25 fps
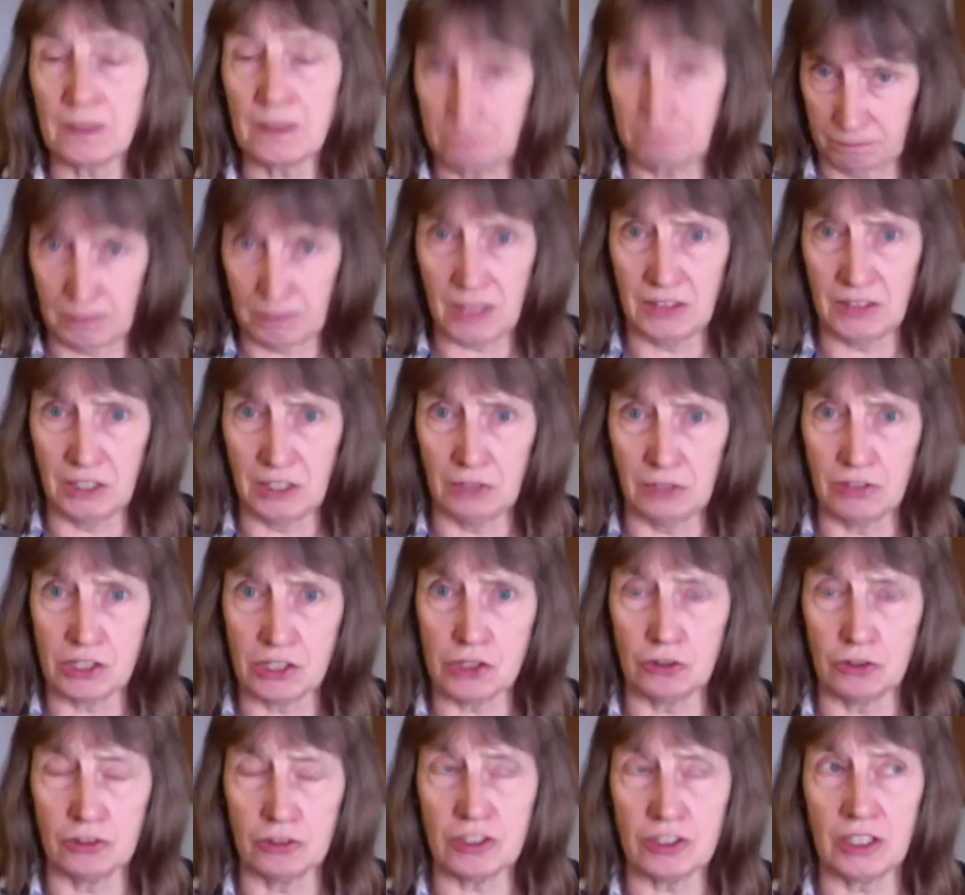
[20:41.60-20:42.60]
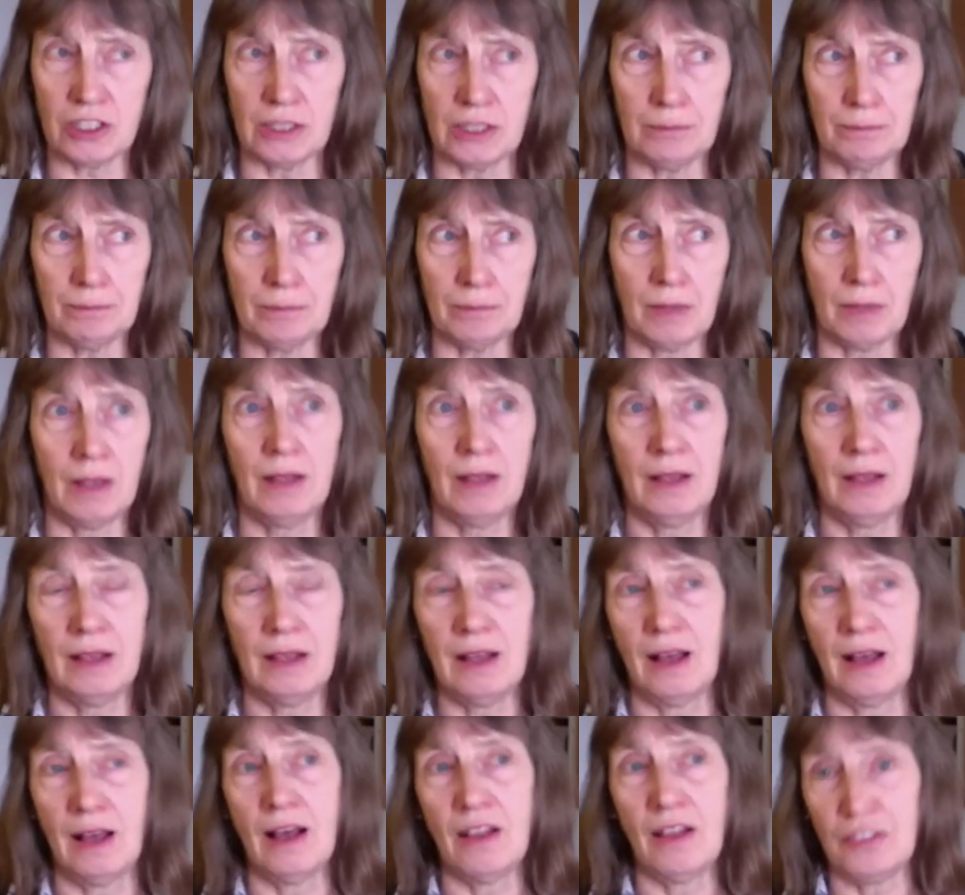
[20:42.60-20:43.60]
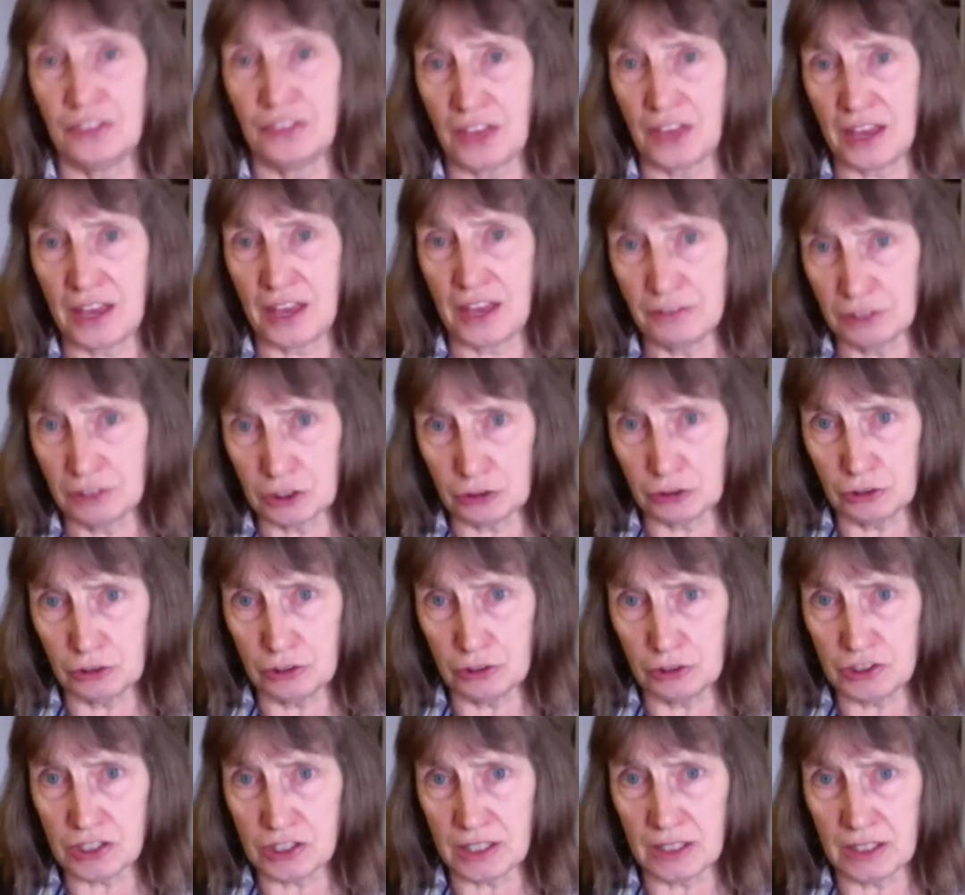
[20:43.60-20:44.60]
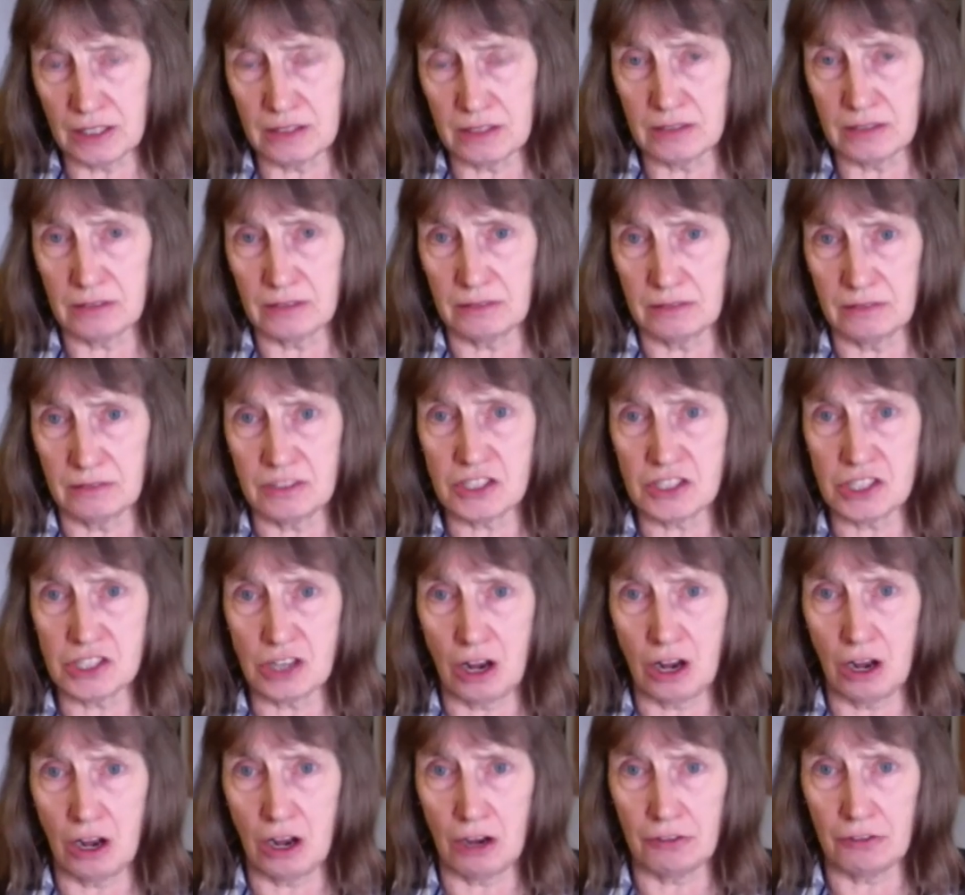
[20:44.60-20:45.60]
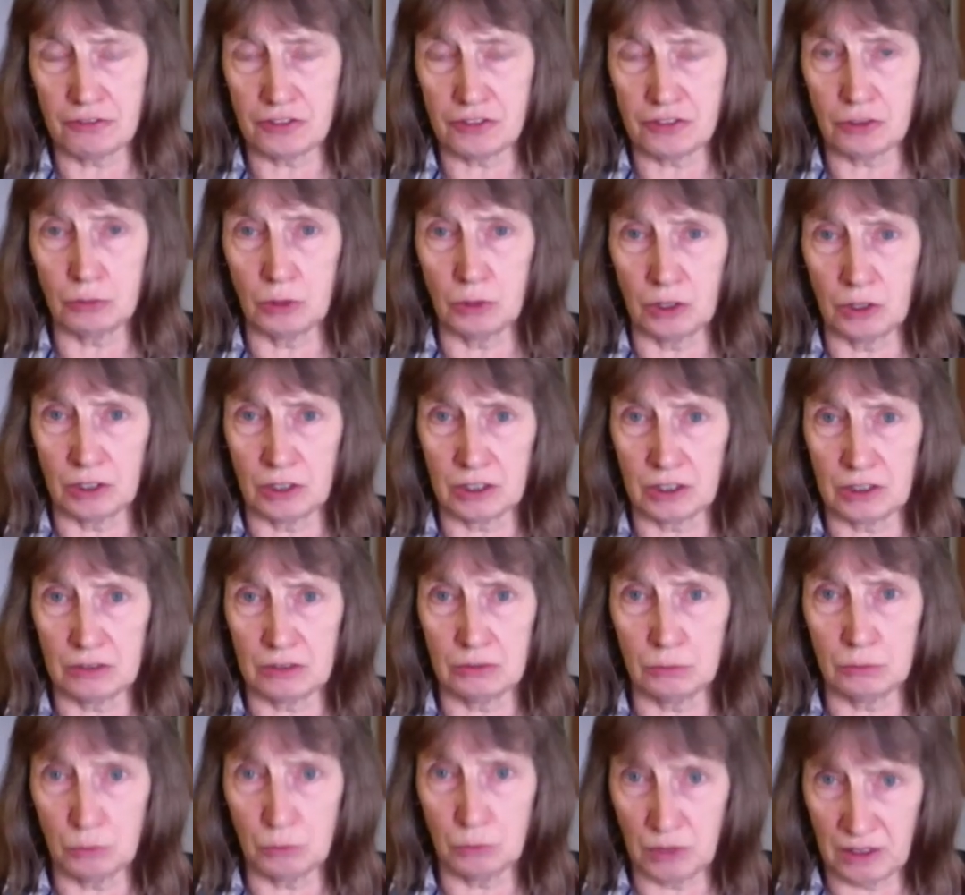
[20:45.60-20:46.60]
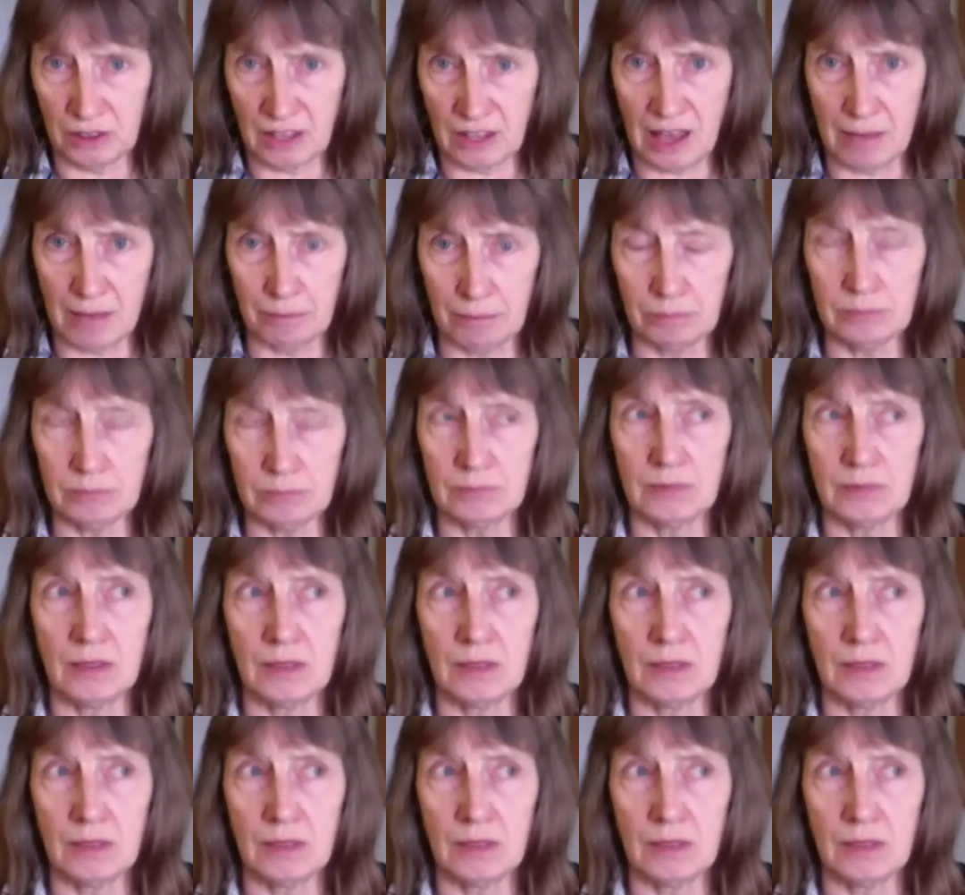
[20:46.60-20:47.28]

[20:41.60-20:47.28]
in the original team. They recruited staff to work with them,